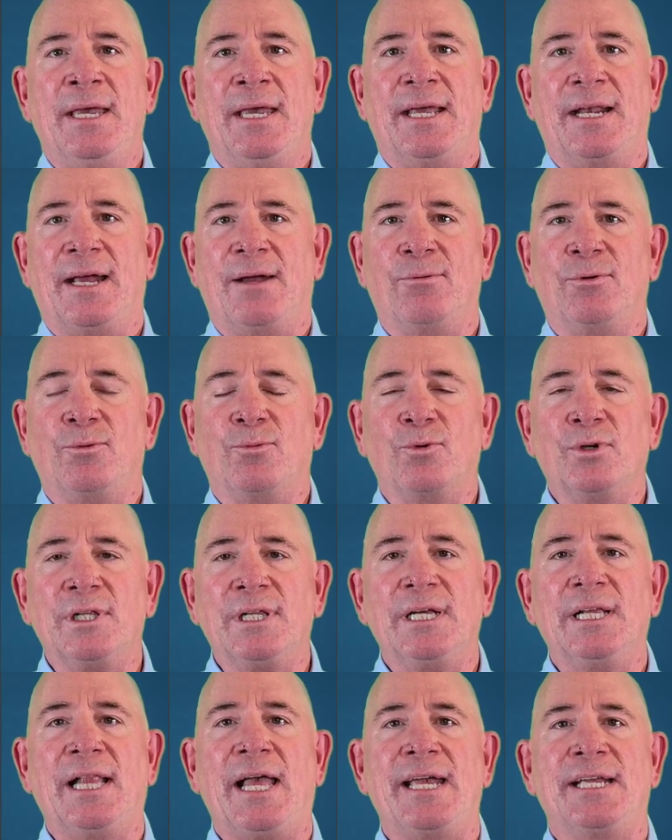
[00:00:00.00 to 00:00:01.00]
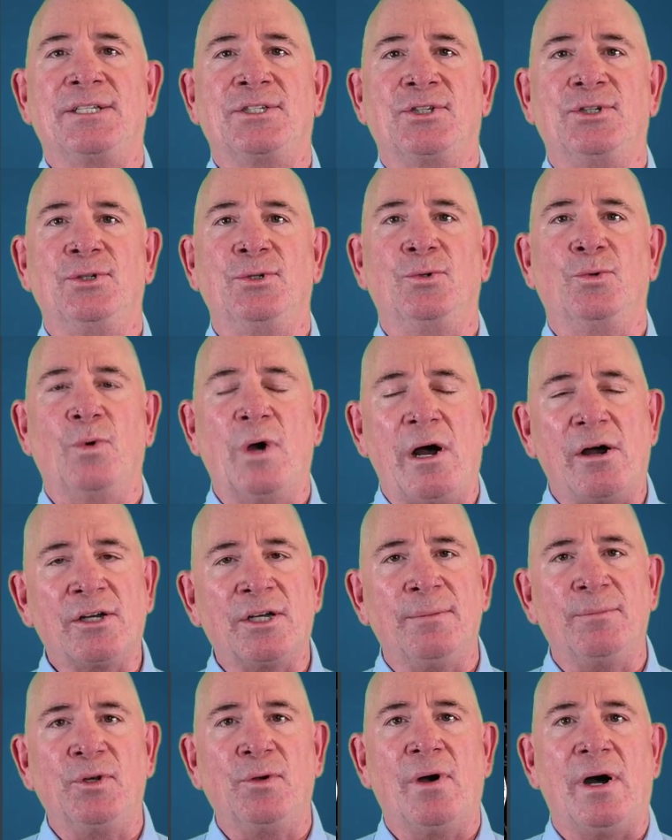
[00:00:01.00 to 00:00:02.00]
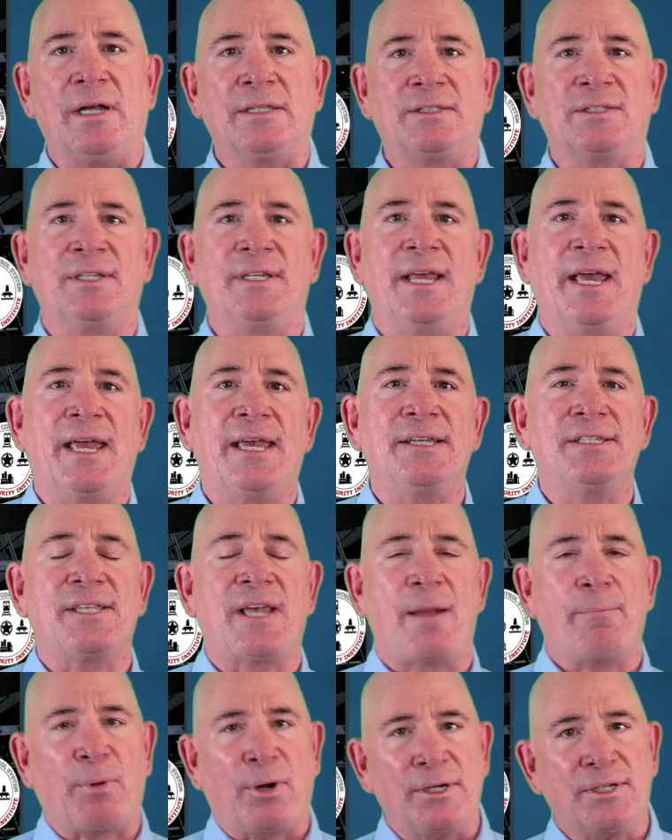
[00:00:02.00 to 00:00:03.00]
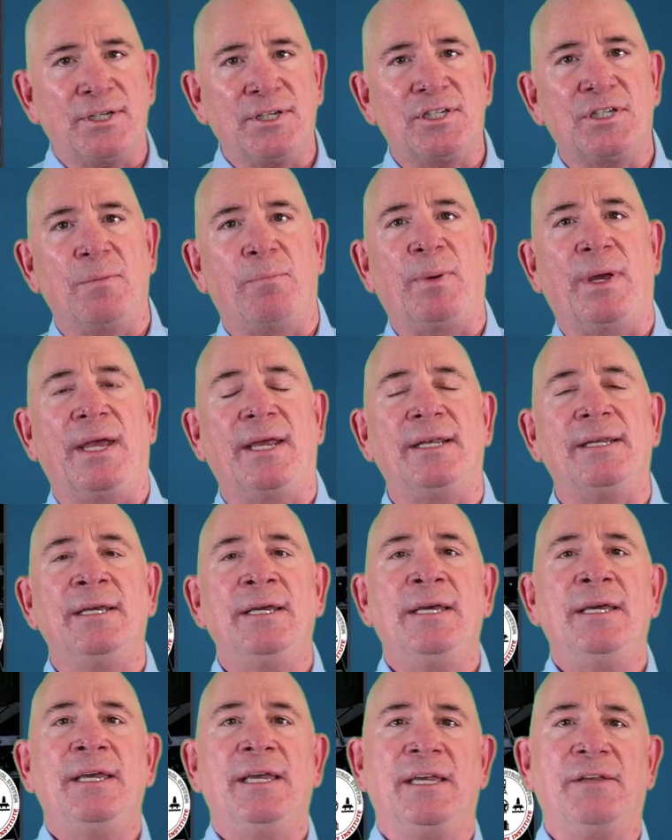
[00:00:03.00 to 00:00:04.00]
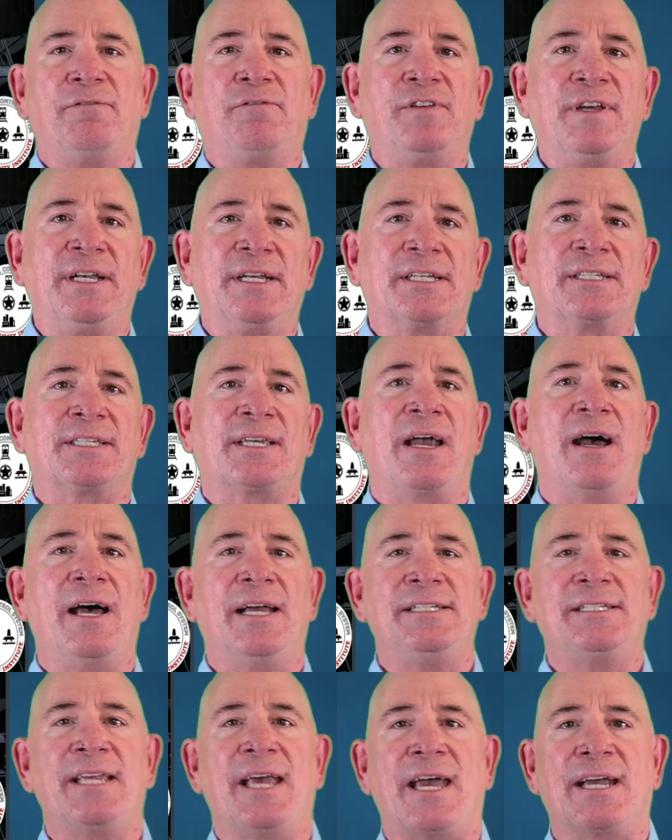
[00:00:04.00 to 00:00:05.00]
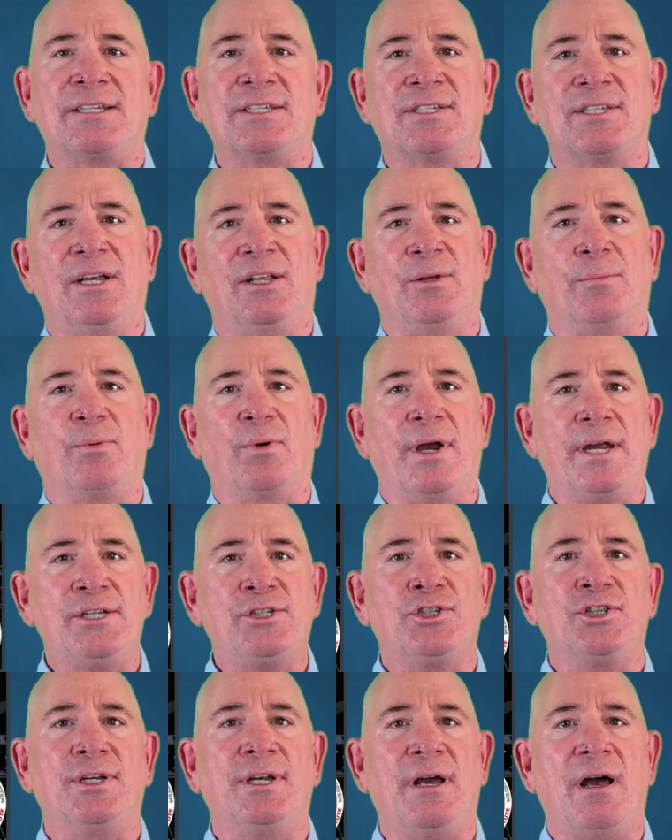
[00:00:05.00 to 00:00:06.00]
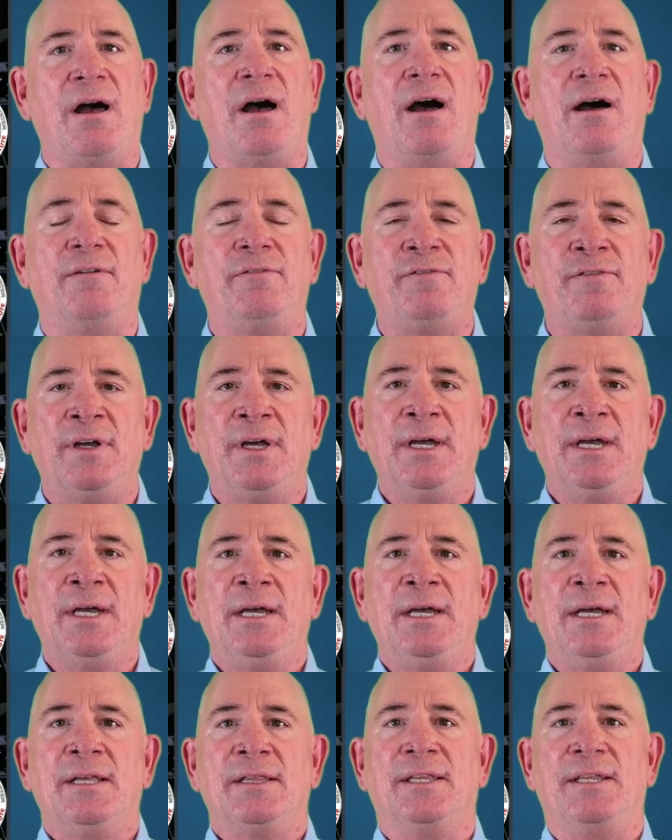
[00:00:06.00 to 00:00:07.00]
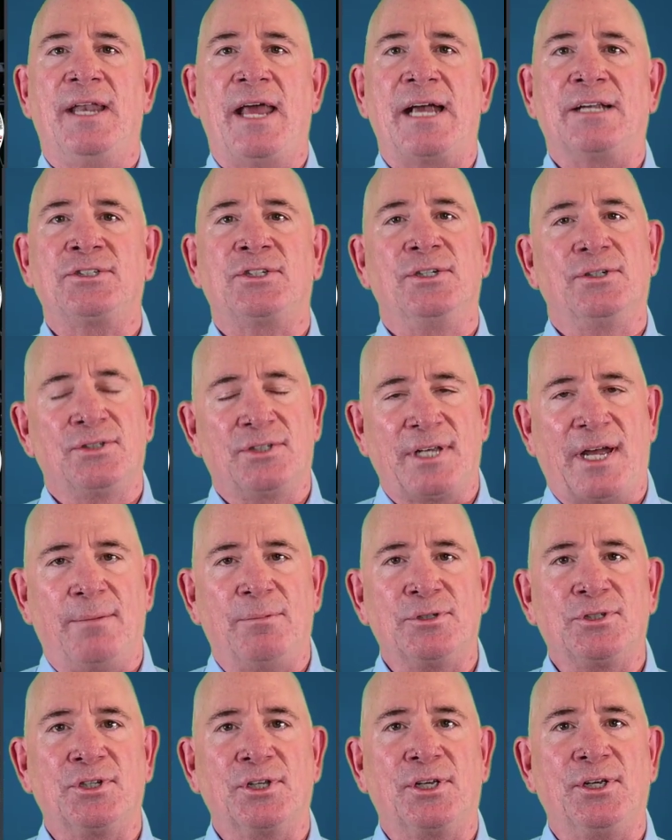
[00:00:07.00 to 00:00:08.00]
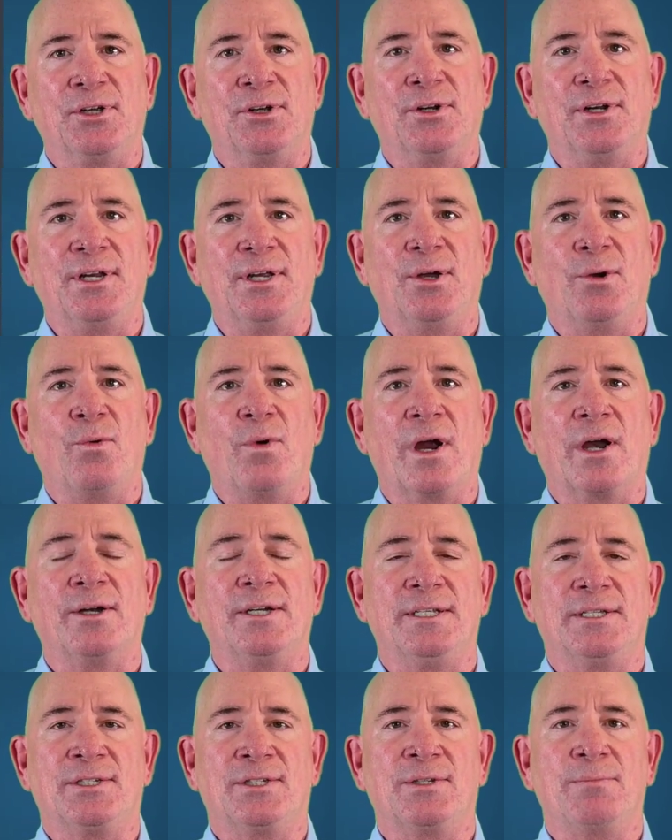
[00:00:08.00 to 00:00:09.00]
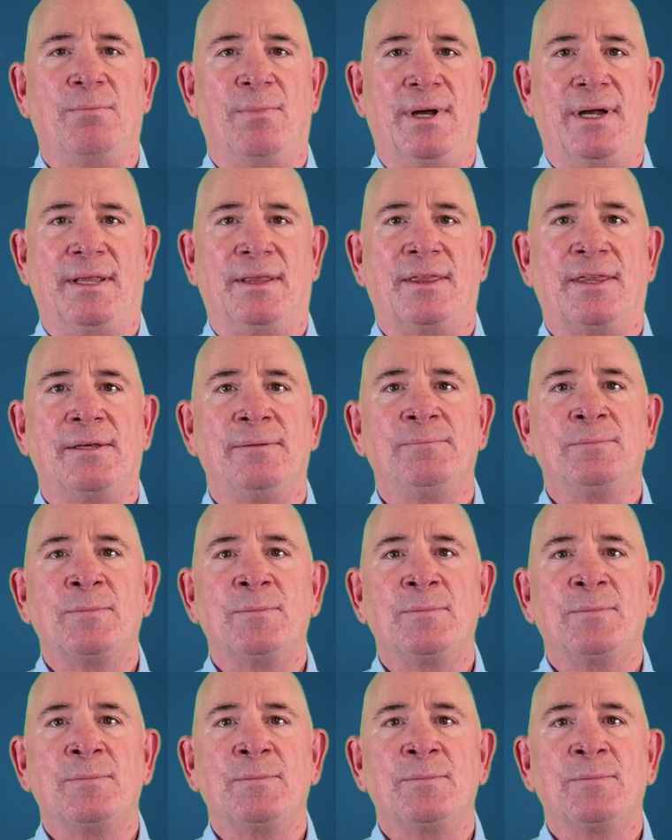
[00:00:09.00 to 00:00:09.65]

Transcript: And I would really like to welcome you all today as I participate in Phoenix Contact's celebration of the National Cybersecurity Awareness Month.